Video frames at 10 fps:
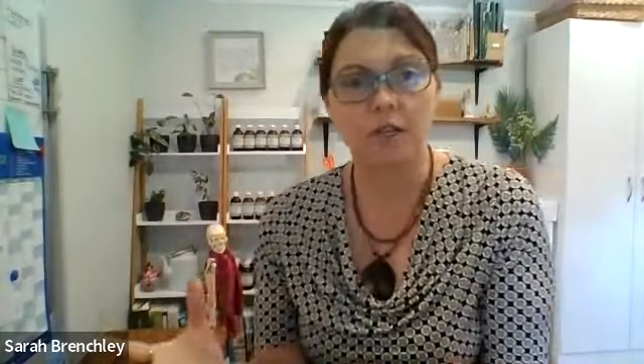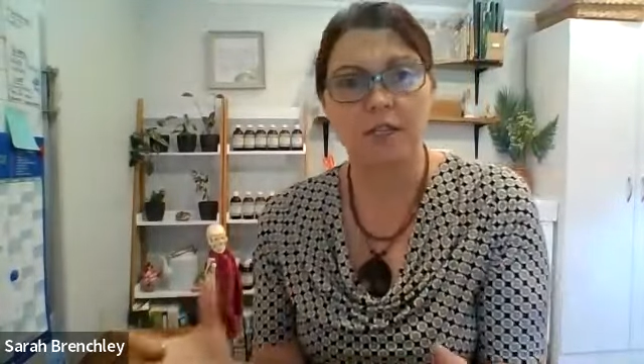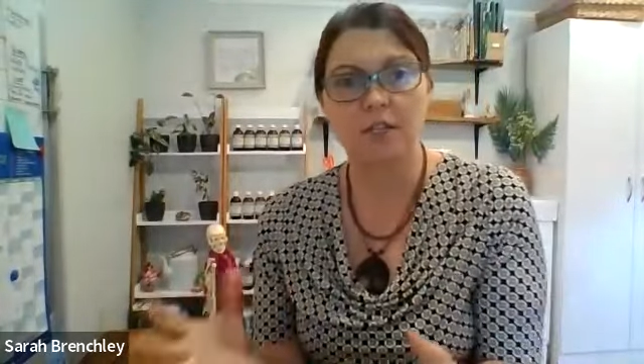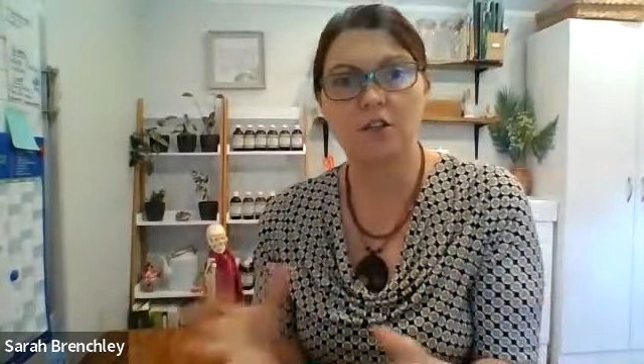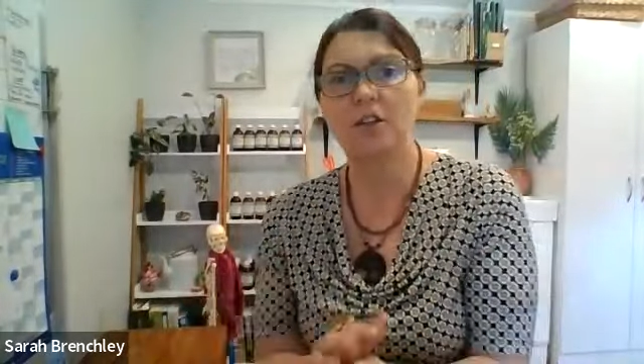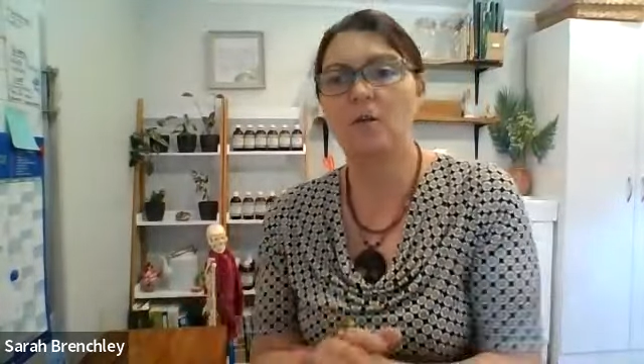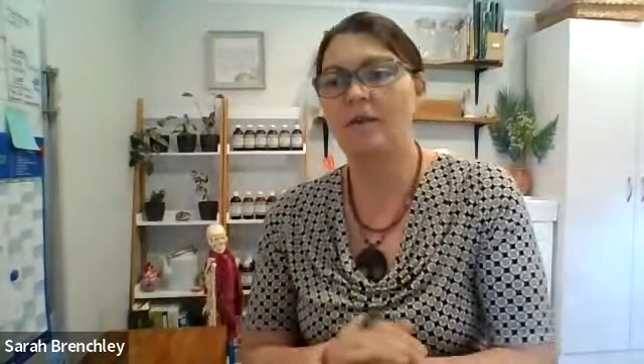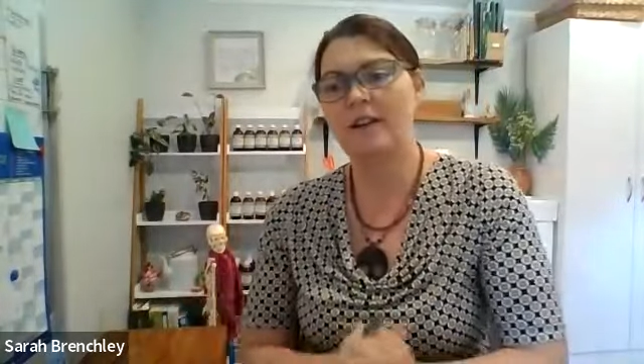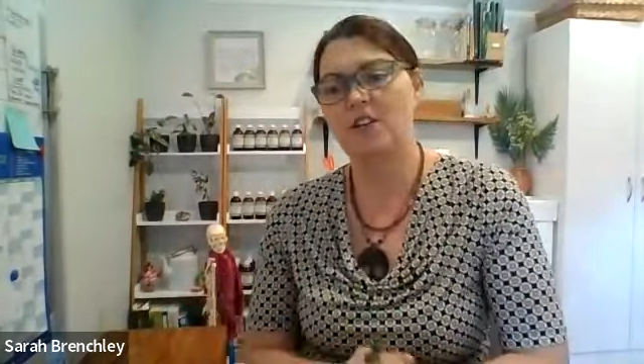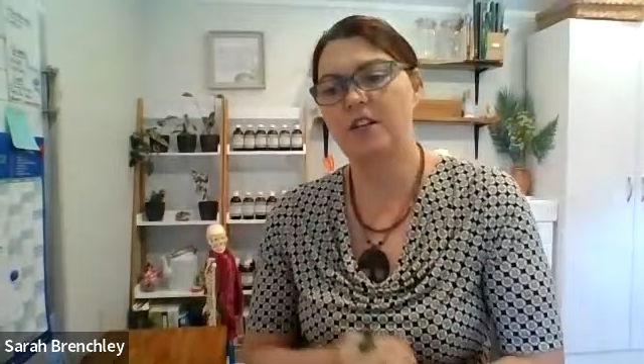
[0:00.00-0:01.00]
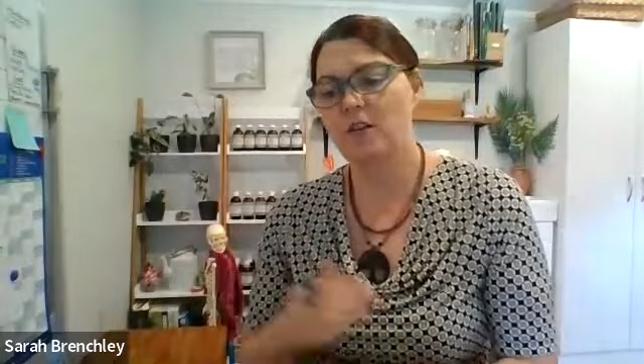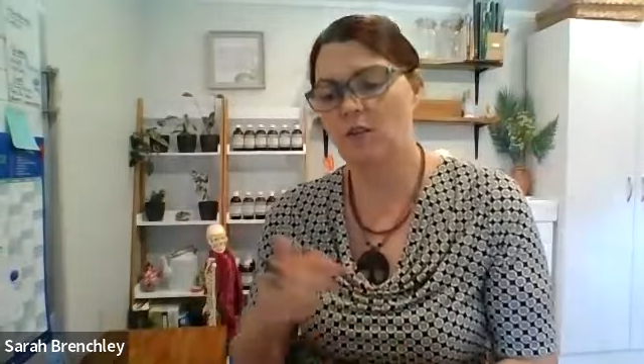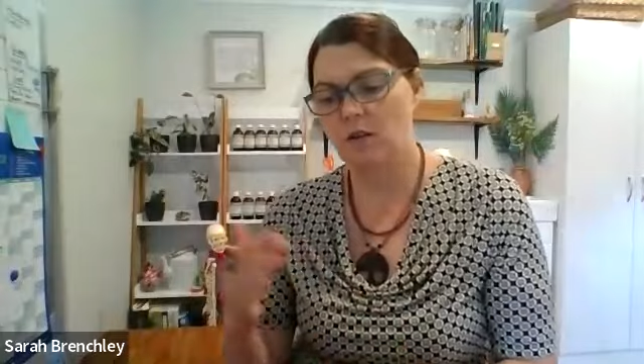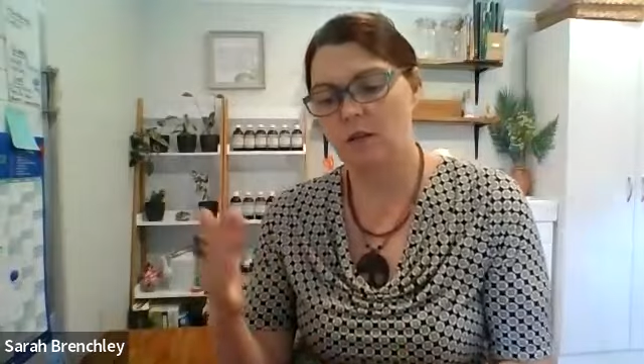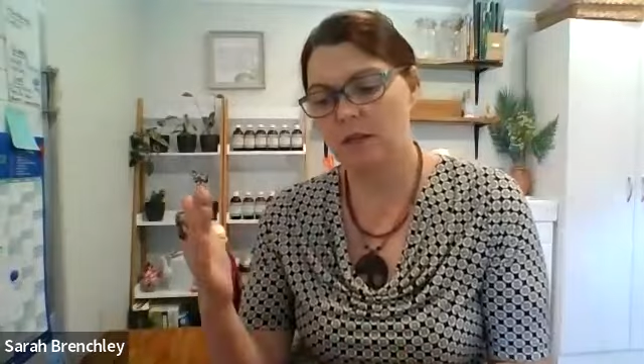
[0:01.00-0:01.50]
It's good that we've actually
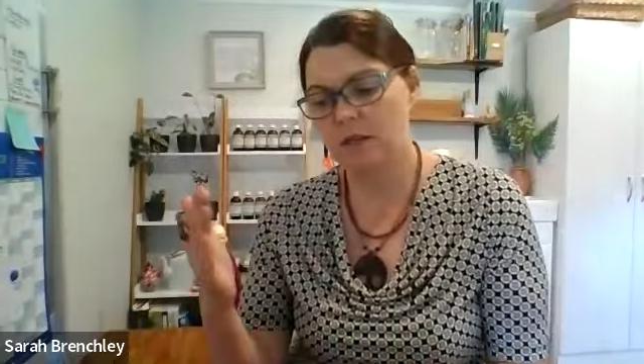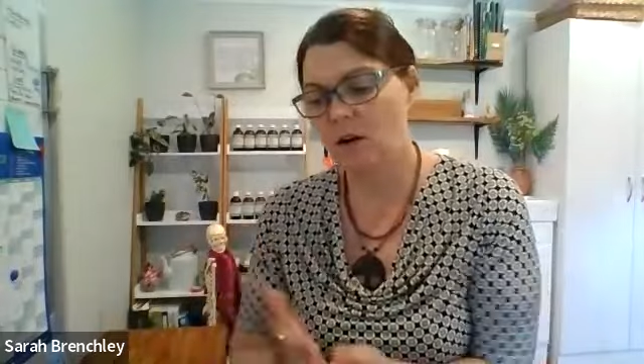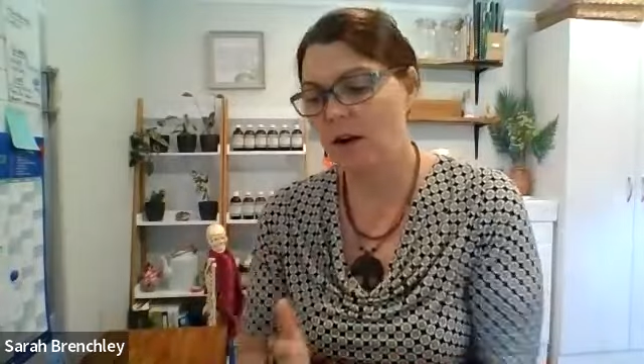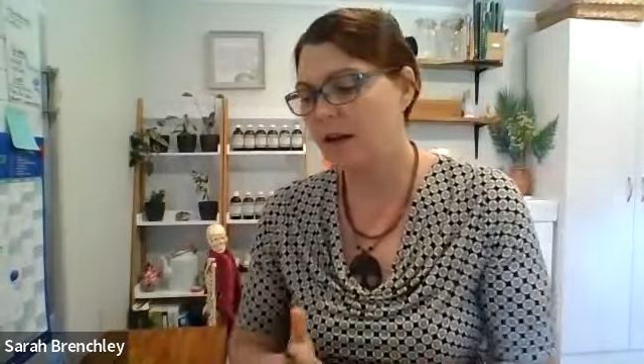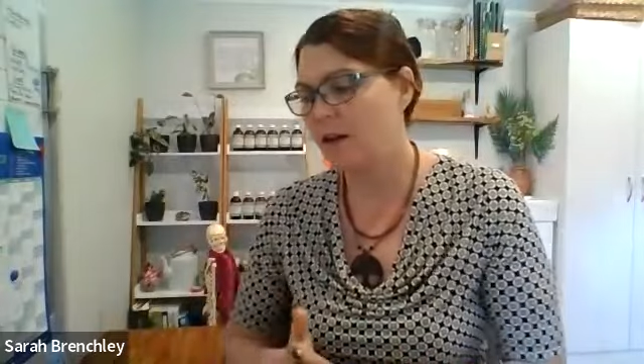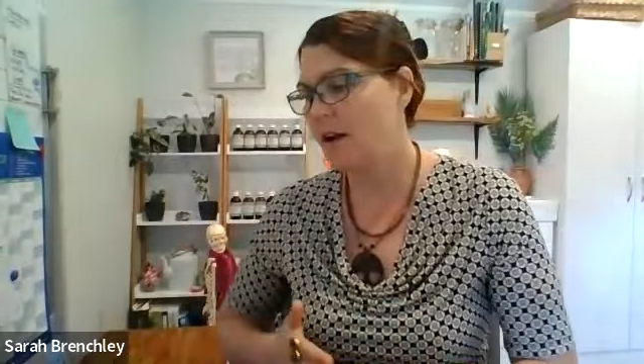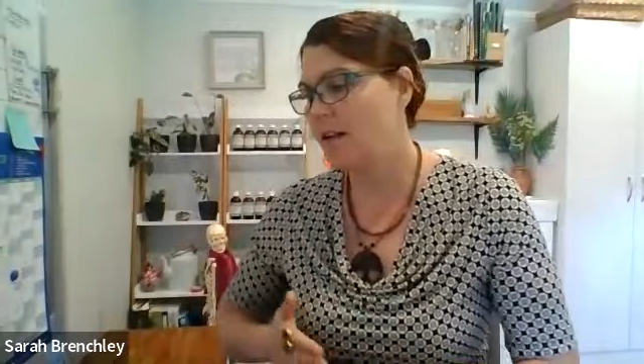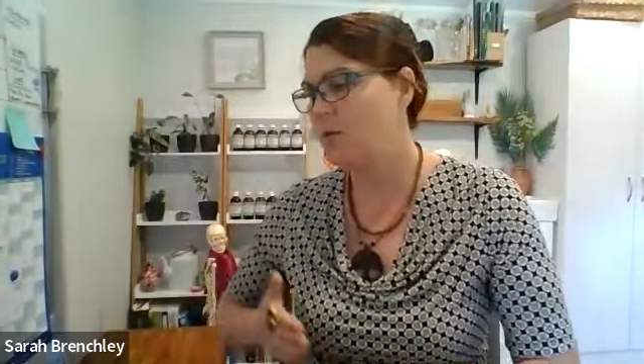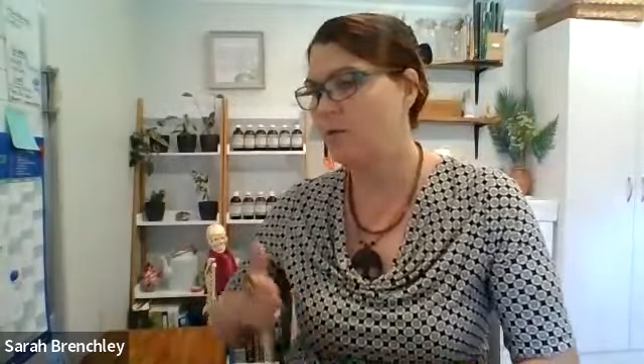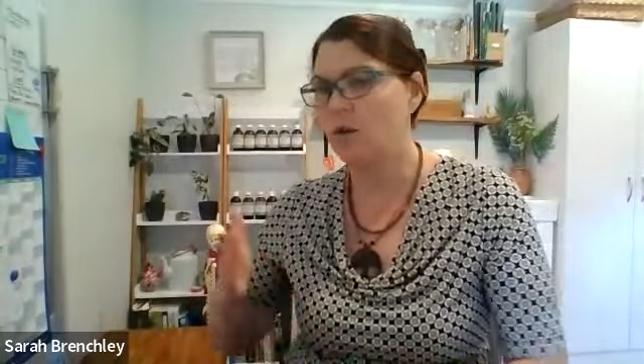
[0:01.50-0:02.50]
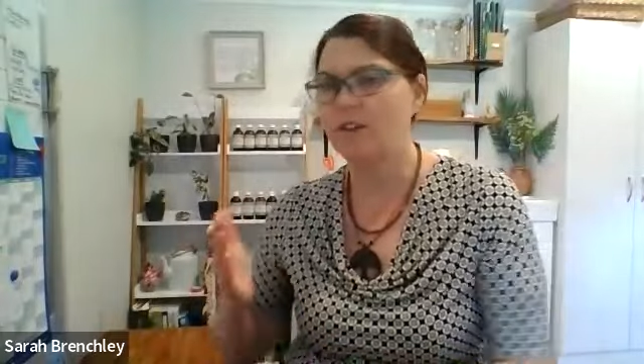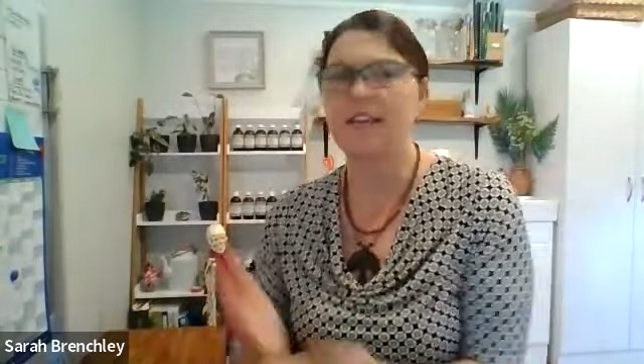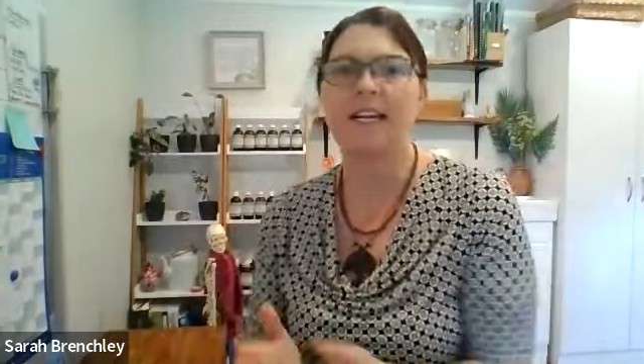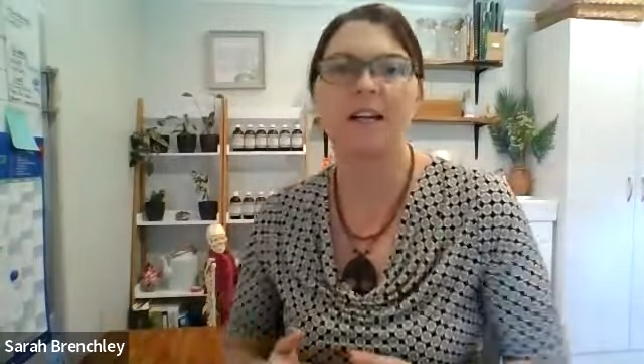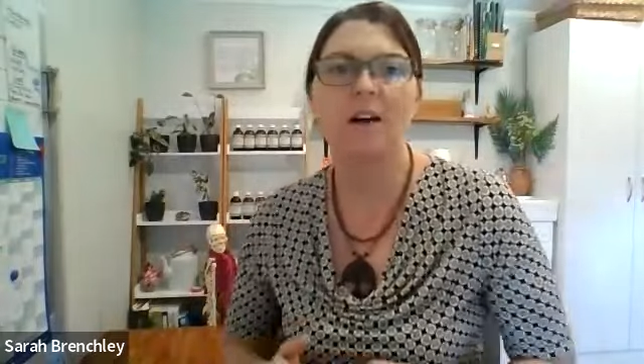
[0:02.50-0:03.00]
got guidelines, we've got
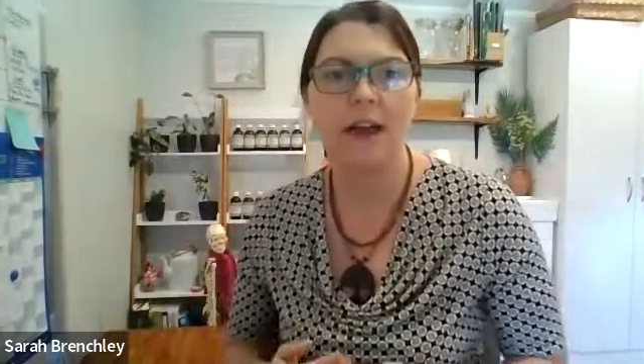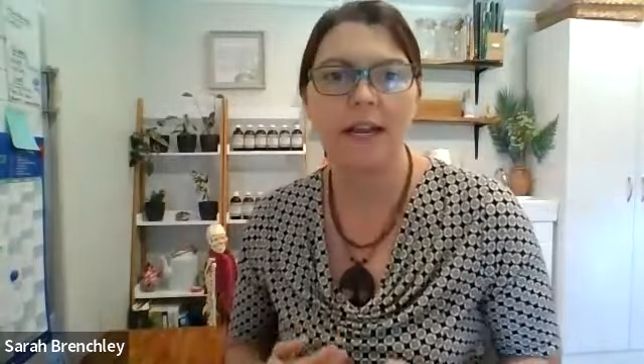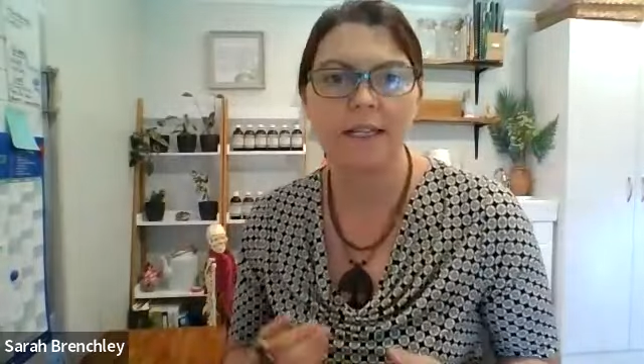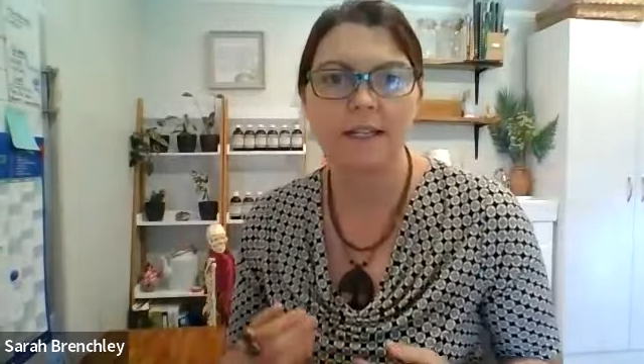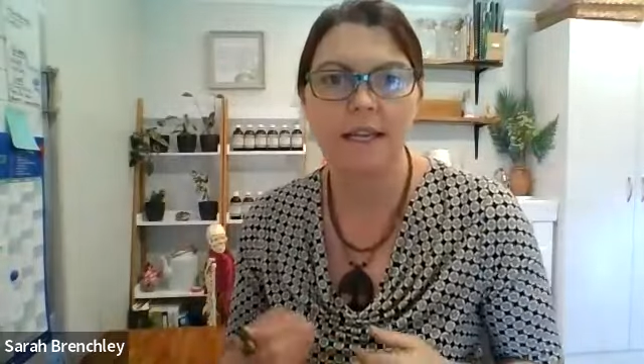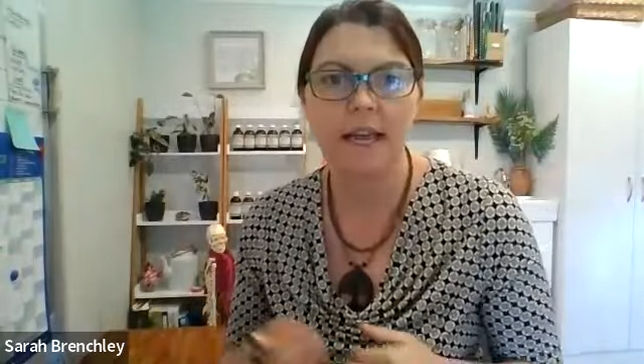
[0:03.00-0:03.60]
deadlines,